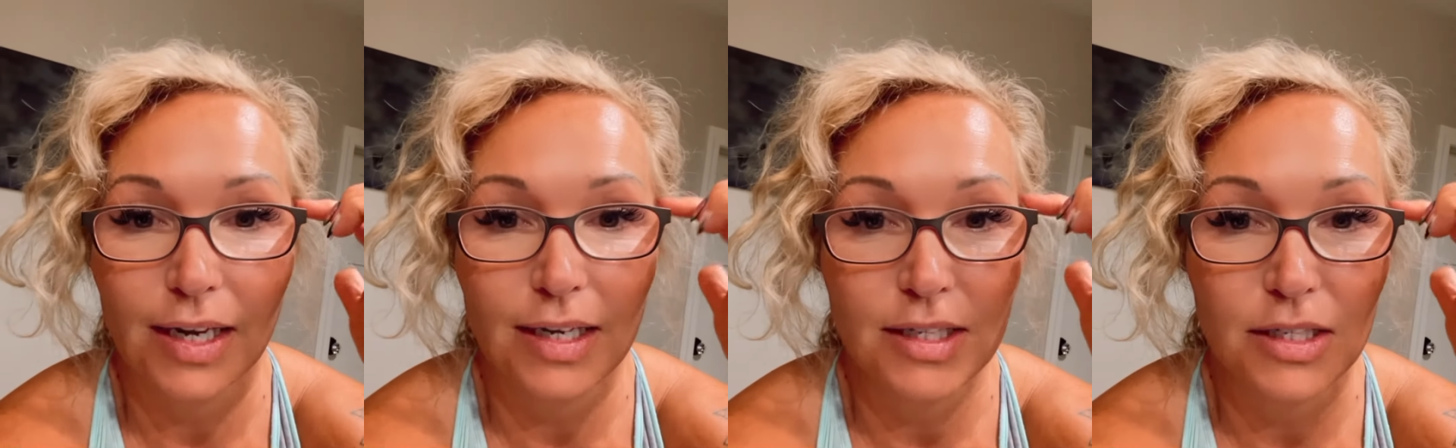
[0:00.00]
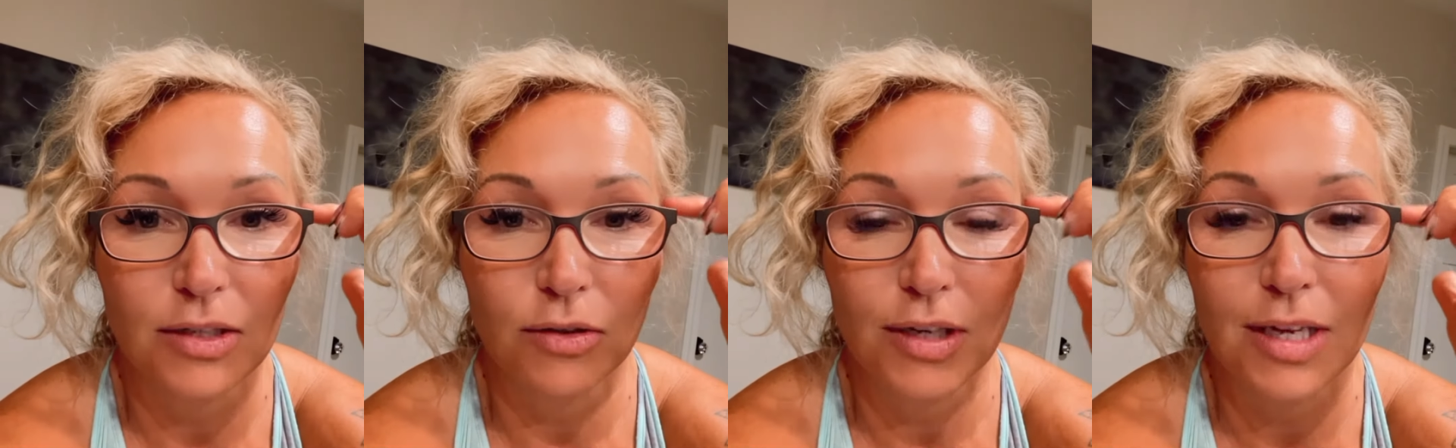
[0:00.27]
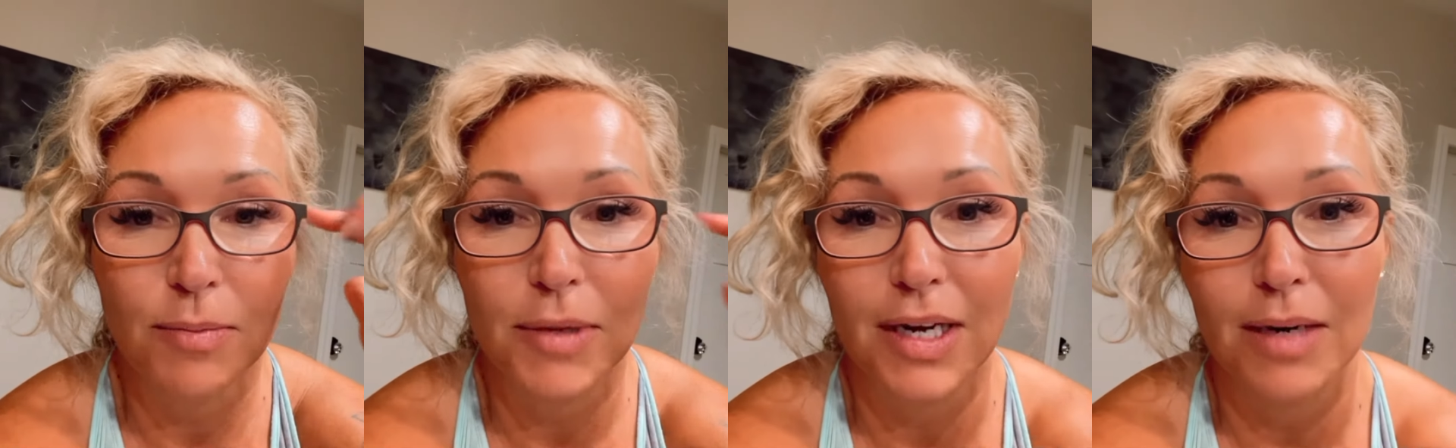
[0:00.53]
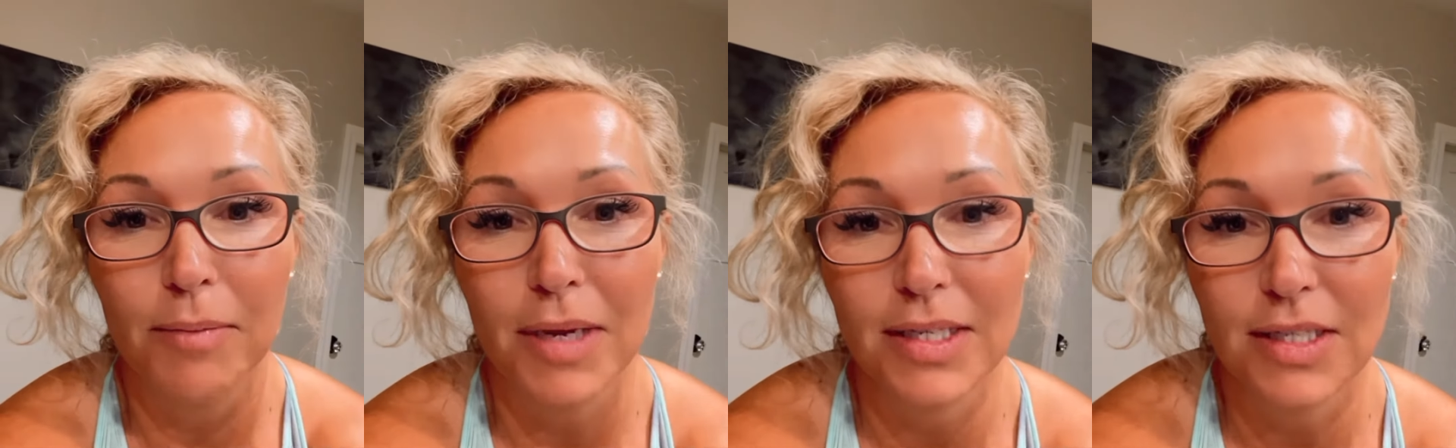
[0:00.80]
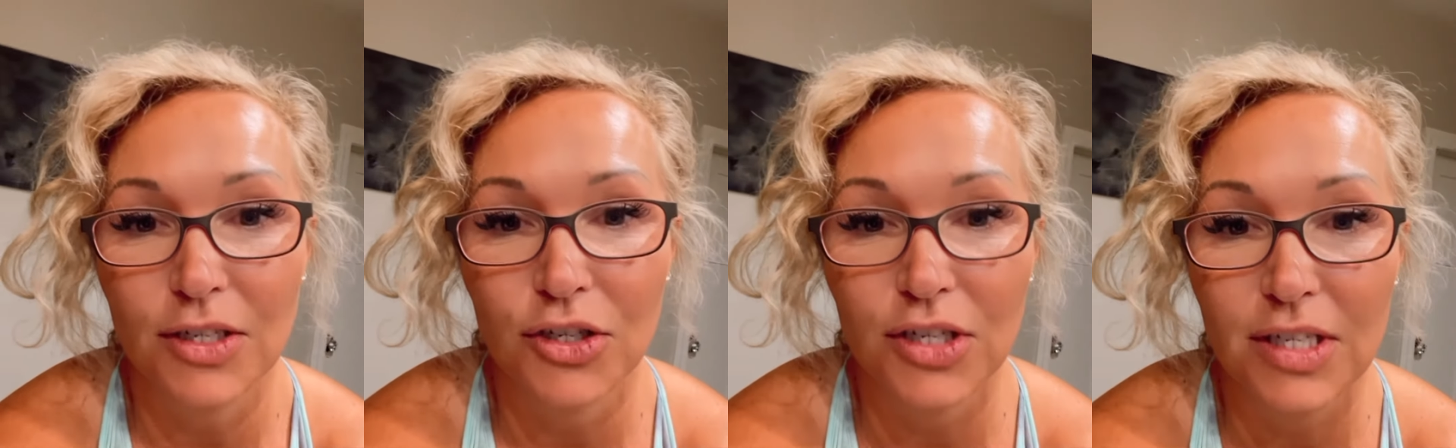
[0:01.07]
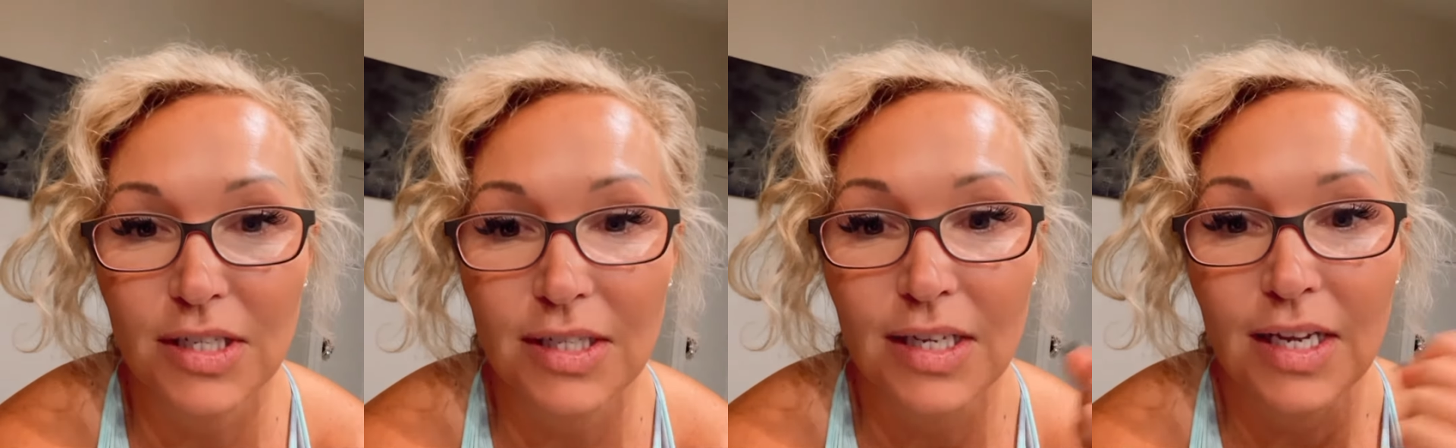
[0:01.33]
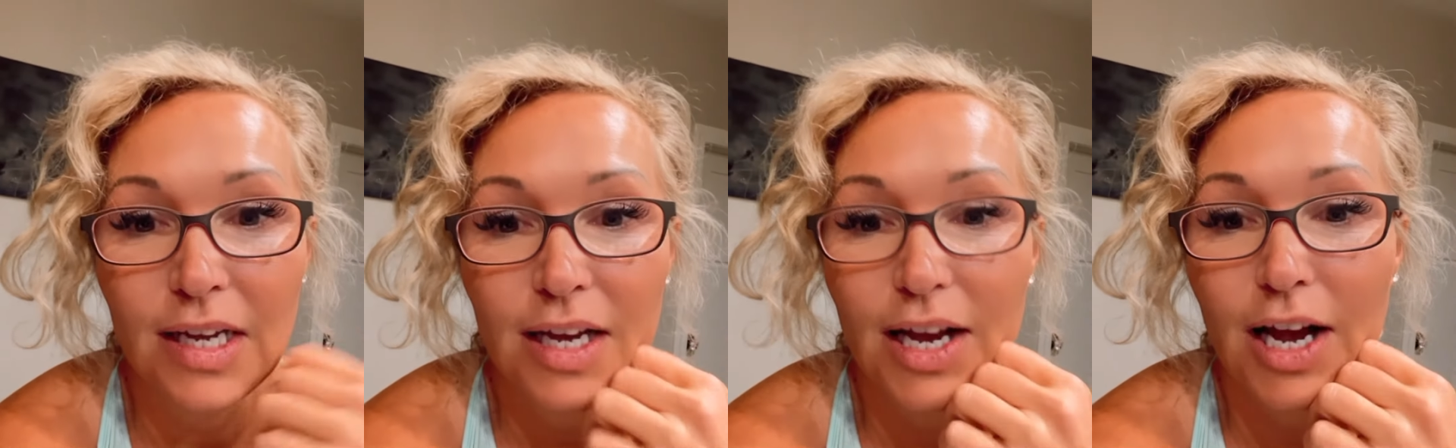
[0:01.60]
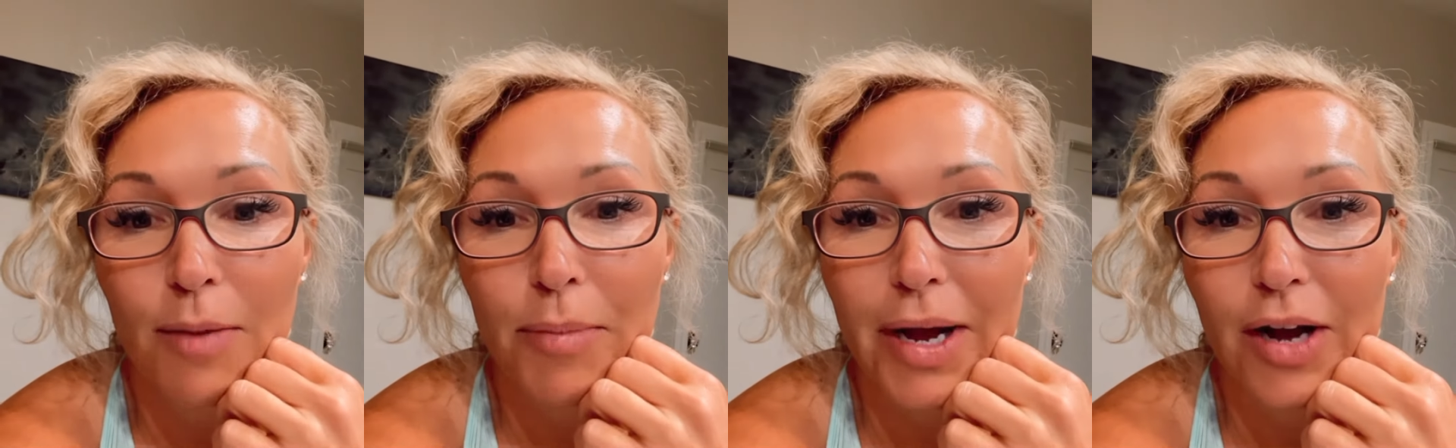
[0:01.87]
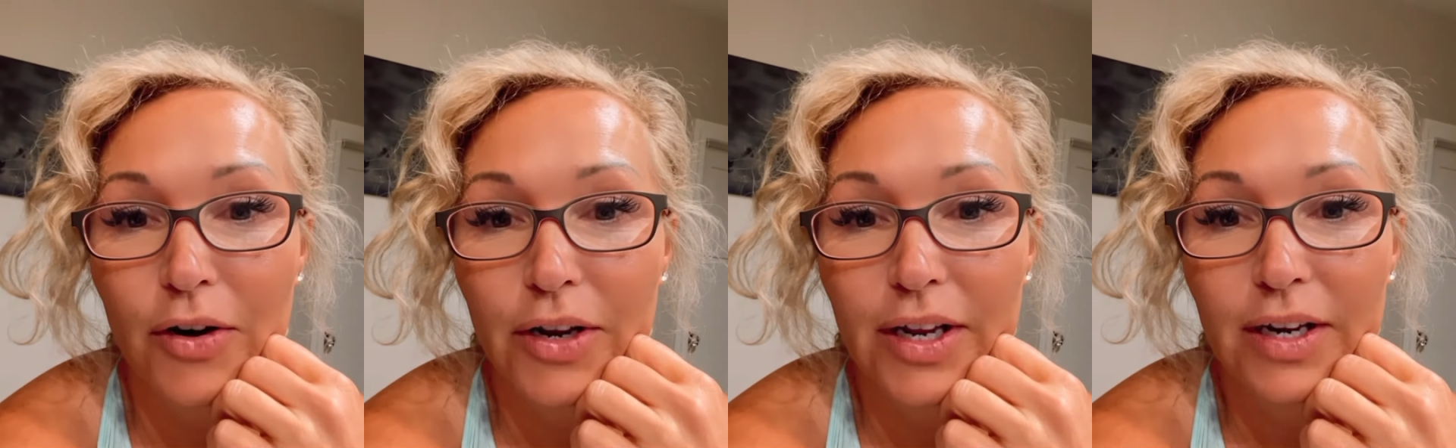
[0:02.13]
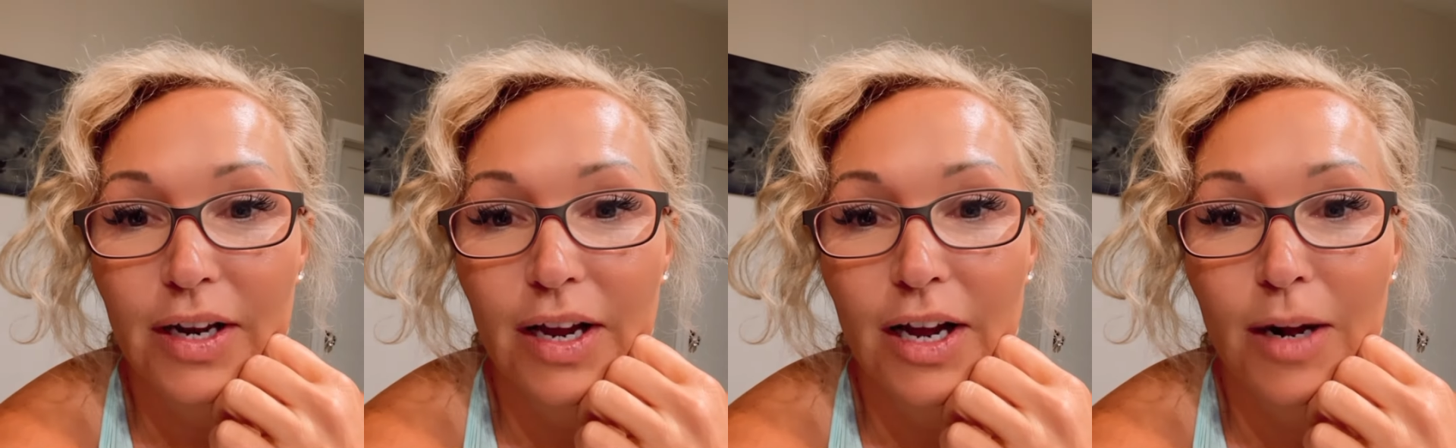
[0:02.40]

and I still keep getting messages about it.